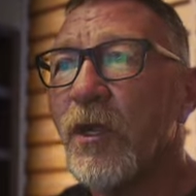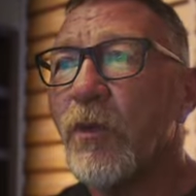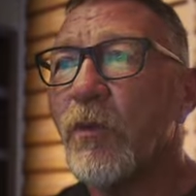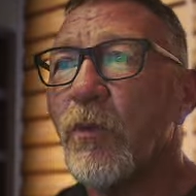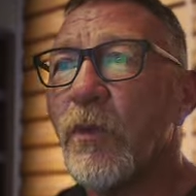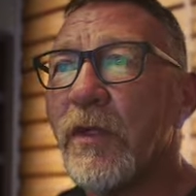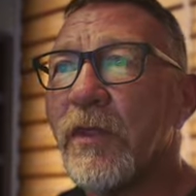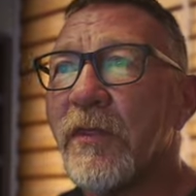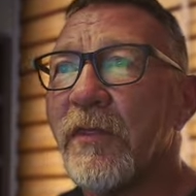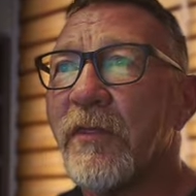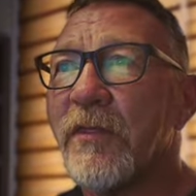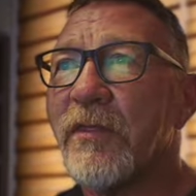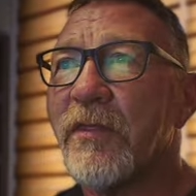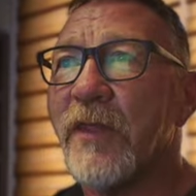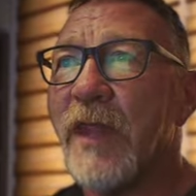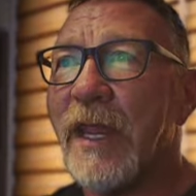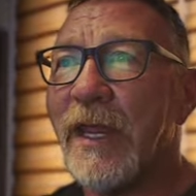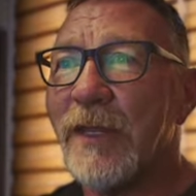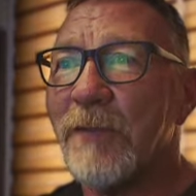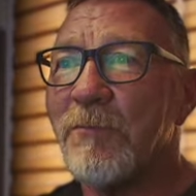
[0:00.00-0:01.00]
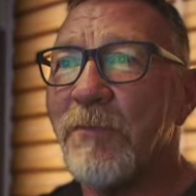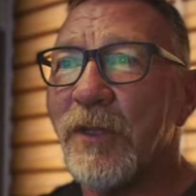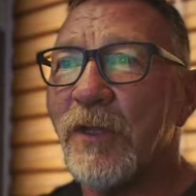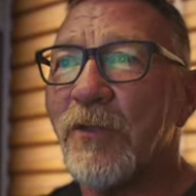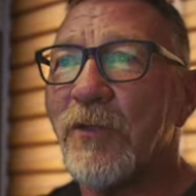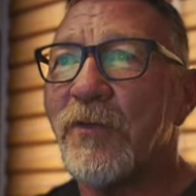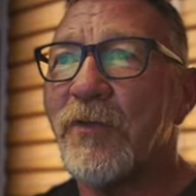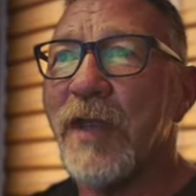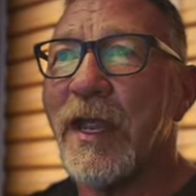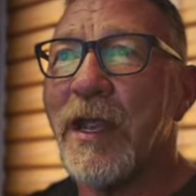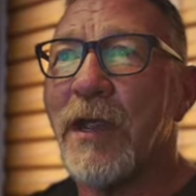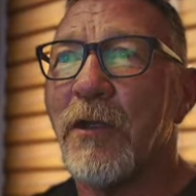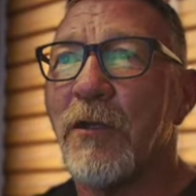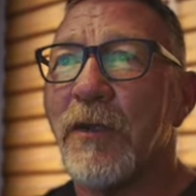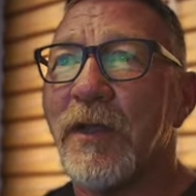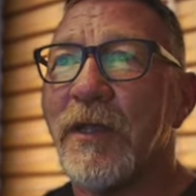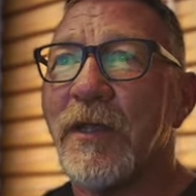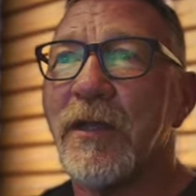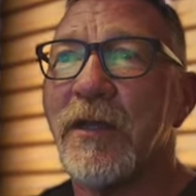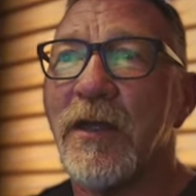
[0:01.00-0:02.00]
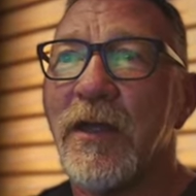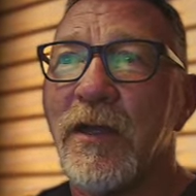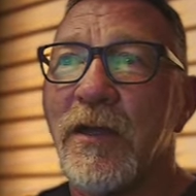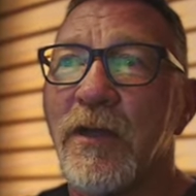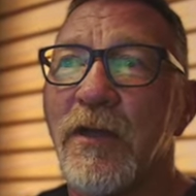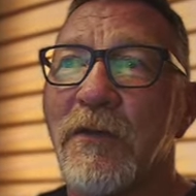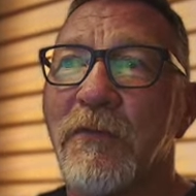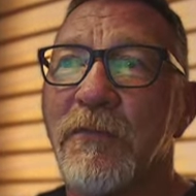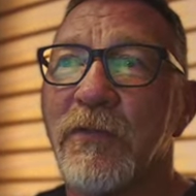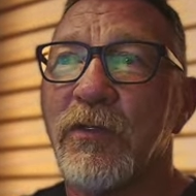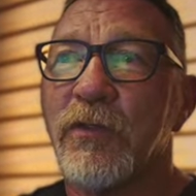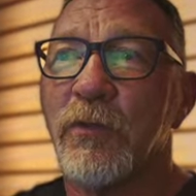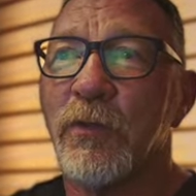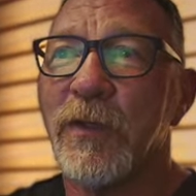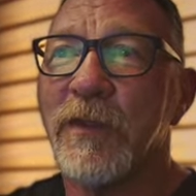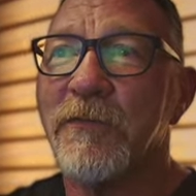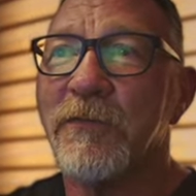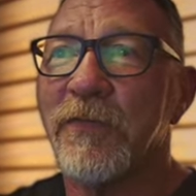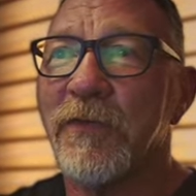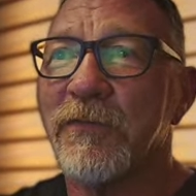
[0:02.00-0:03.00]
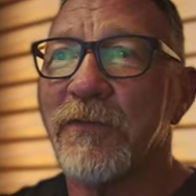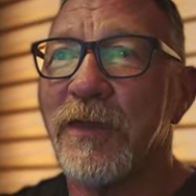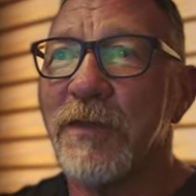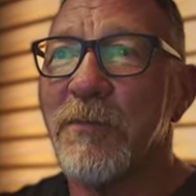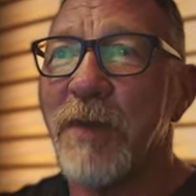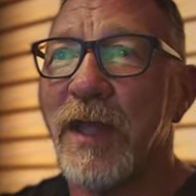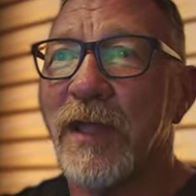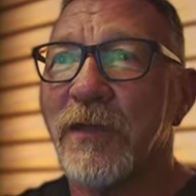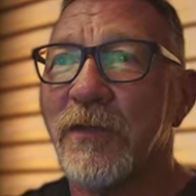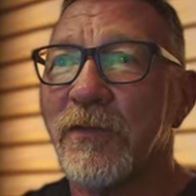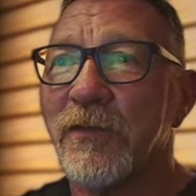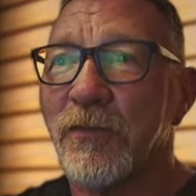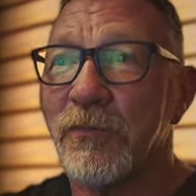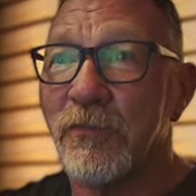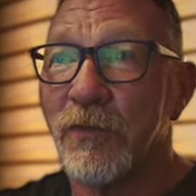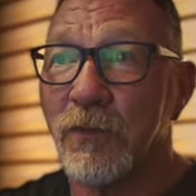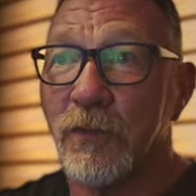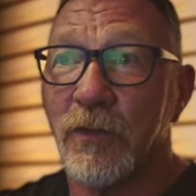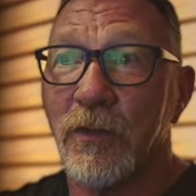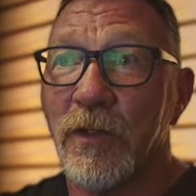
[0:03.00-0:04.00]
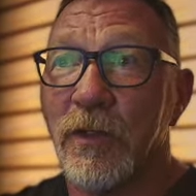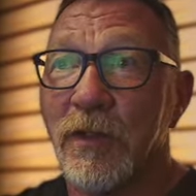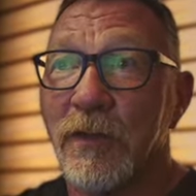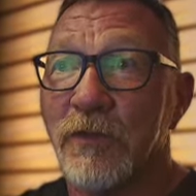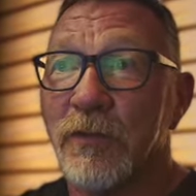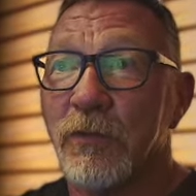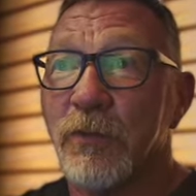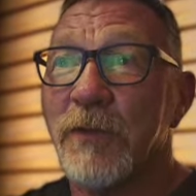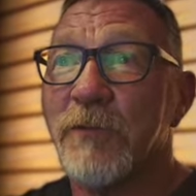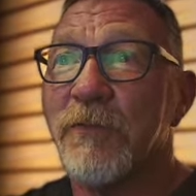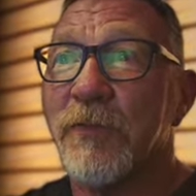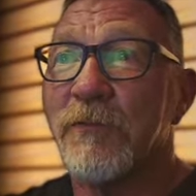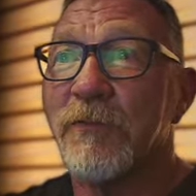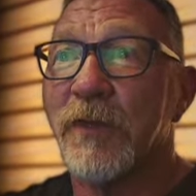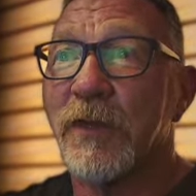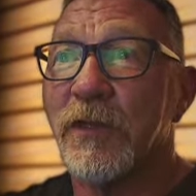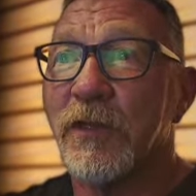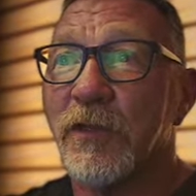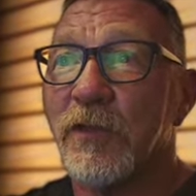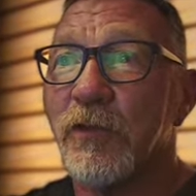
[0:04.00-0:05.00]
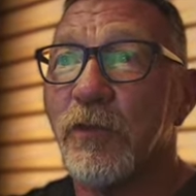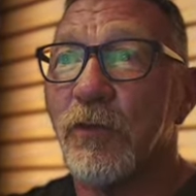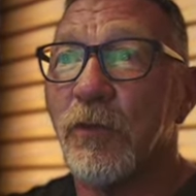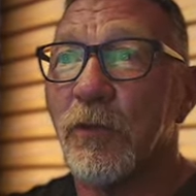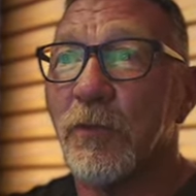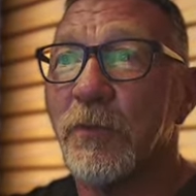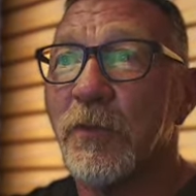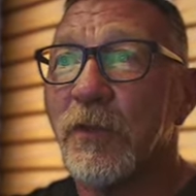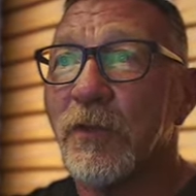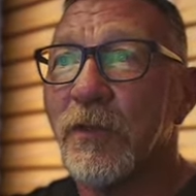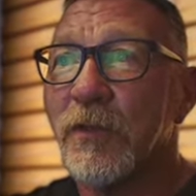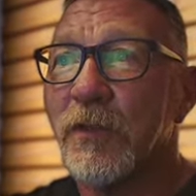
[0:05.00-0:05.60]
with a build area of 350 cubed,